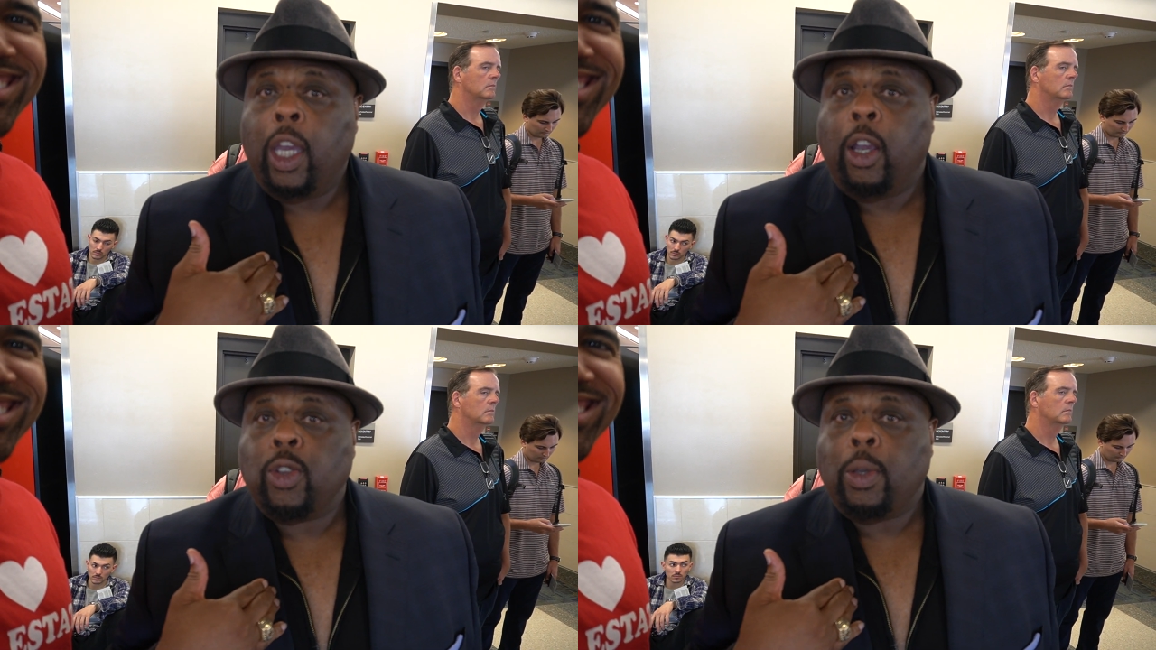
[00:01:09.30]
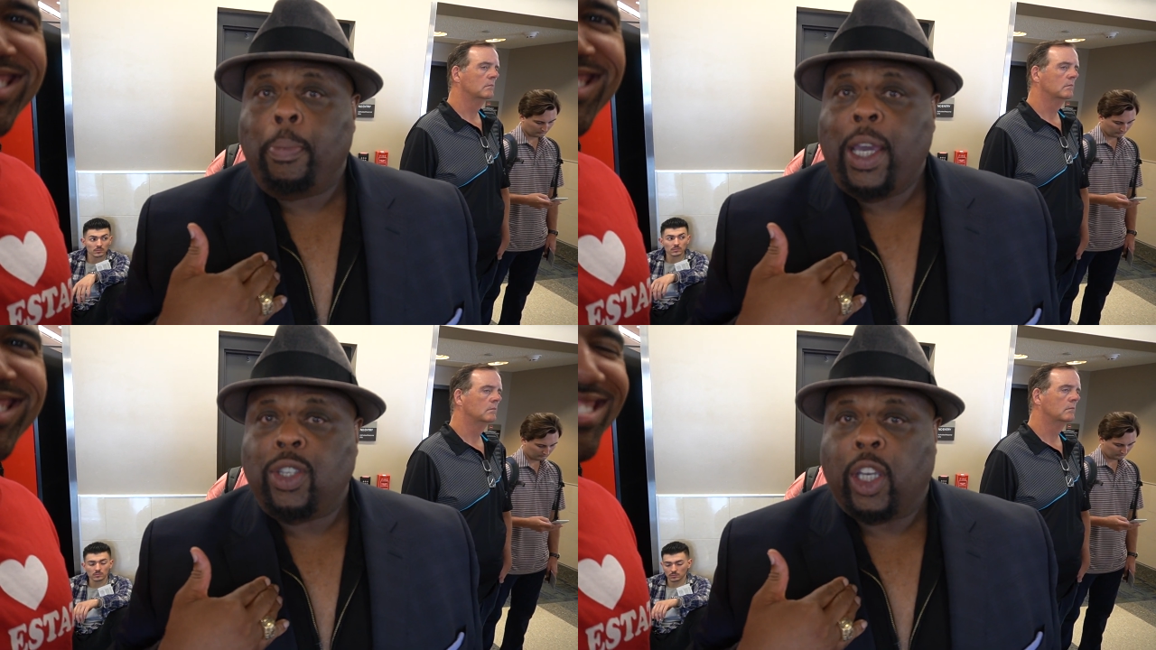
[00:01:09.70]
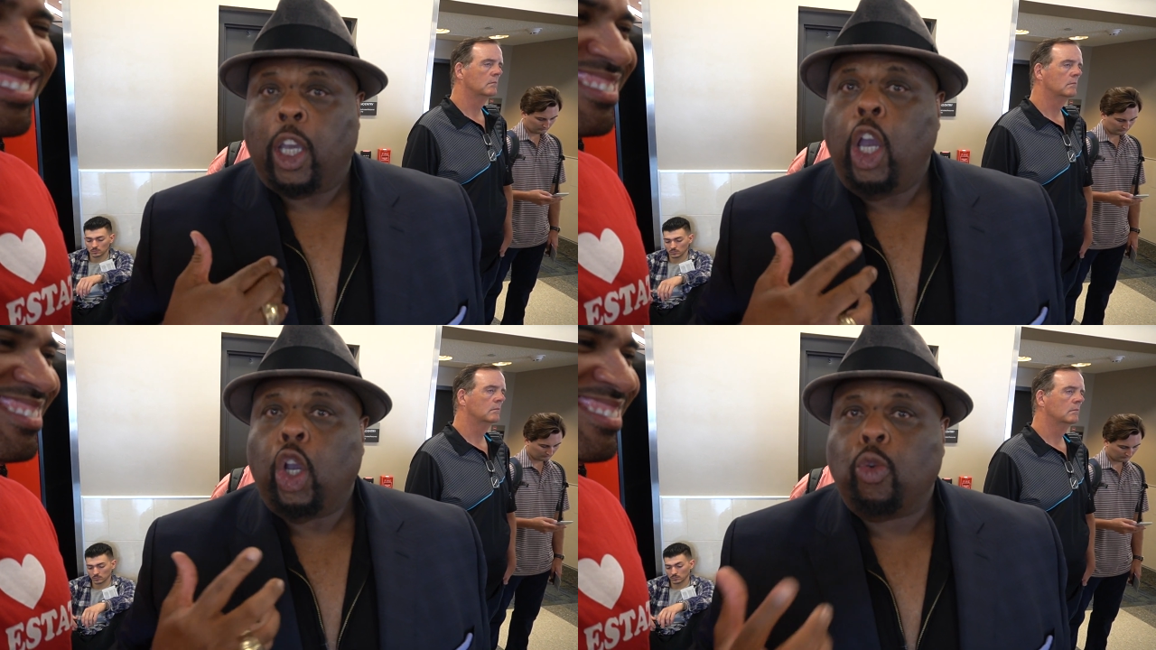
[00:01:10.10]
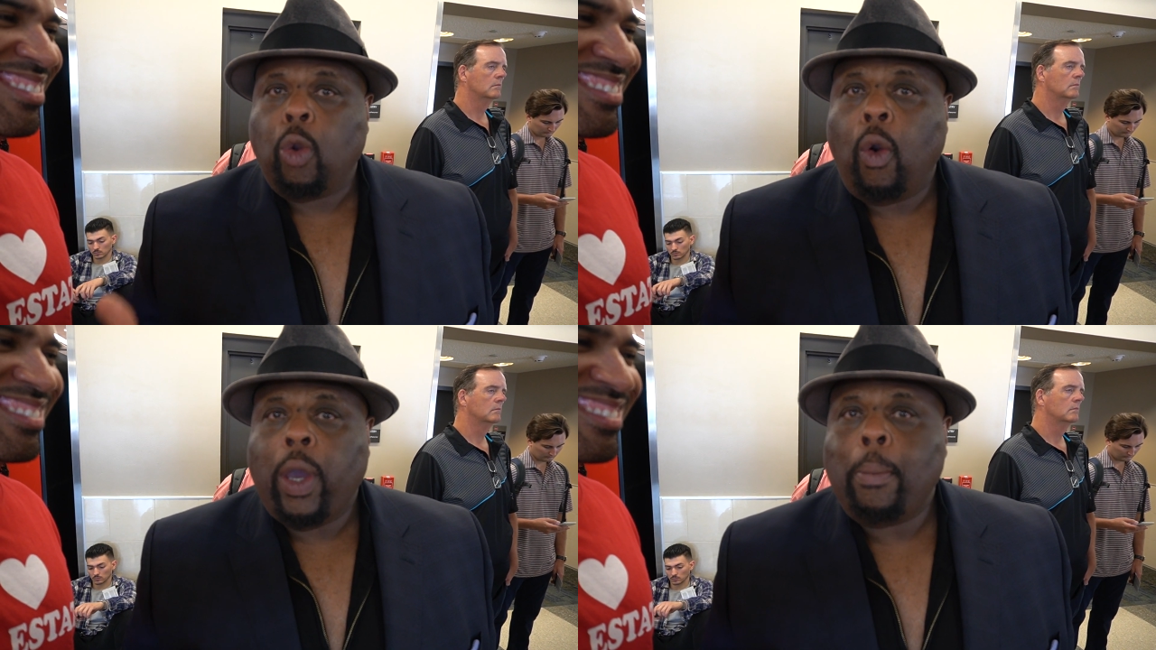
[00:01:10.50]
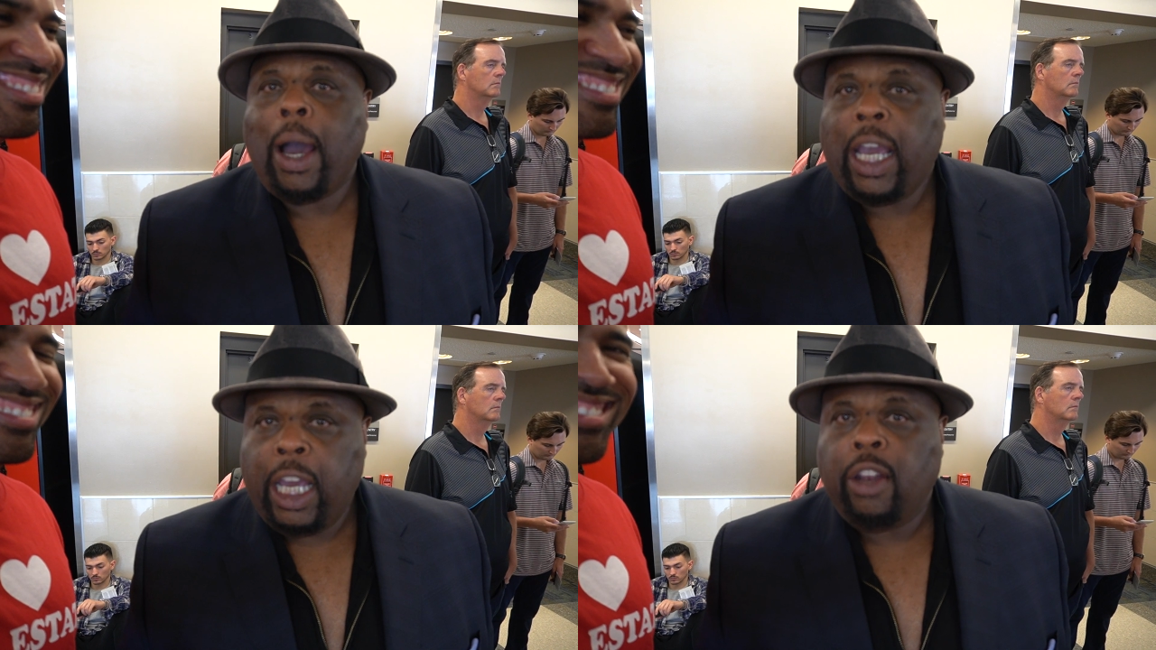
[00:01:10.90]
Speaker 1: here's a basic growing
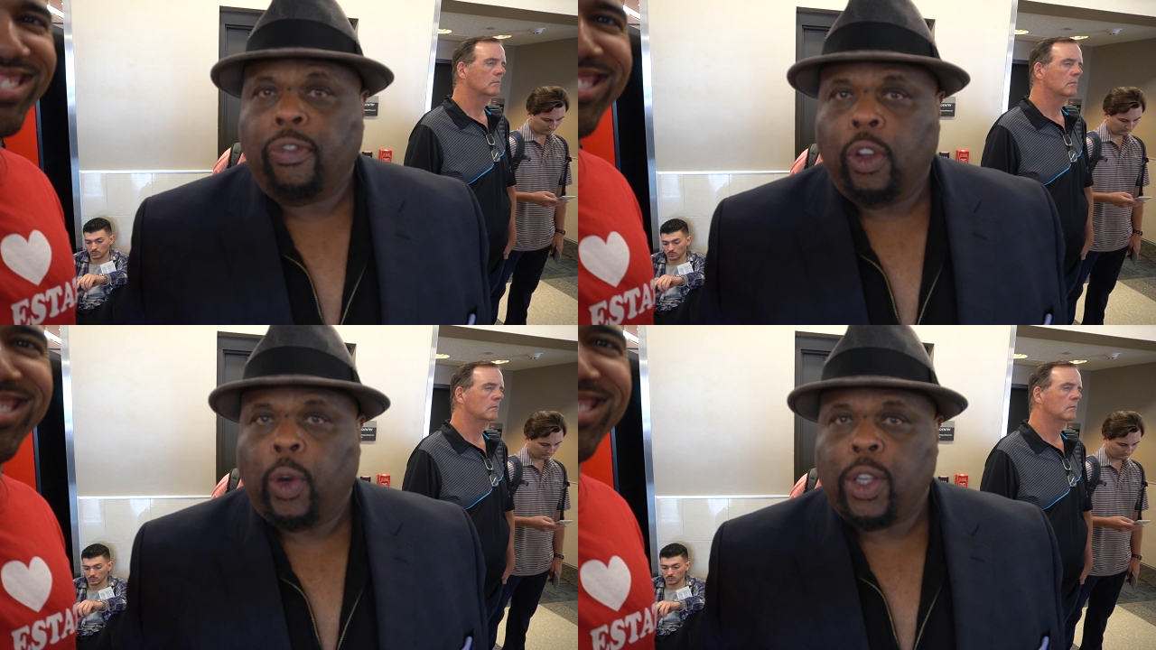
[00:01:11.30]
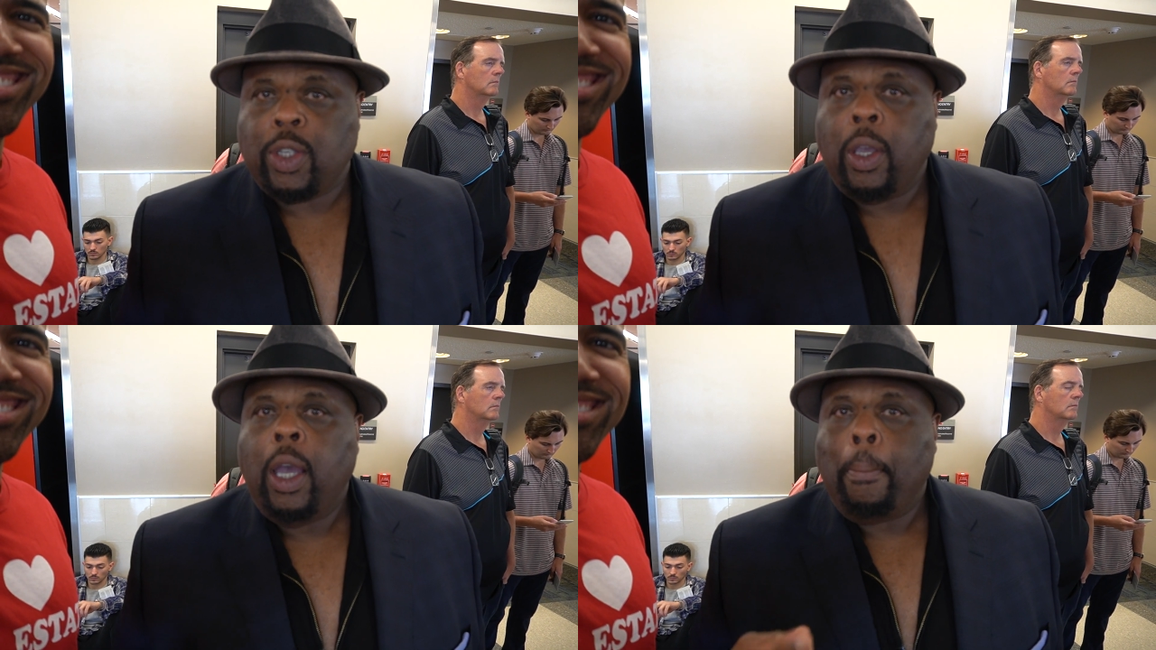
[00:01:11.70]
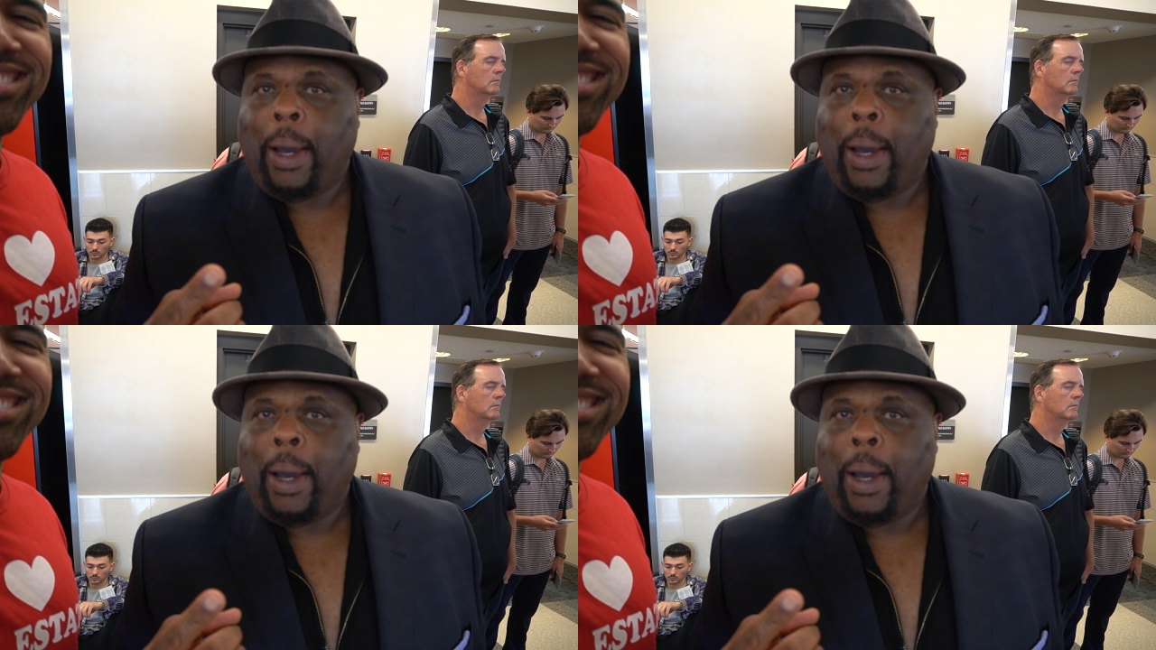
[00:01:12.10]
my influence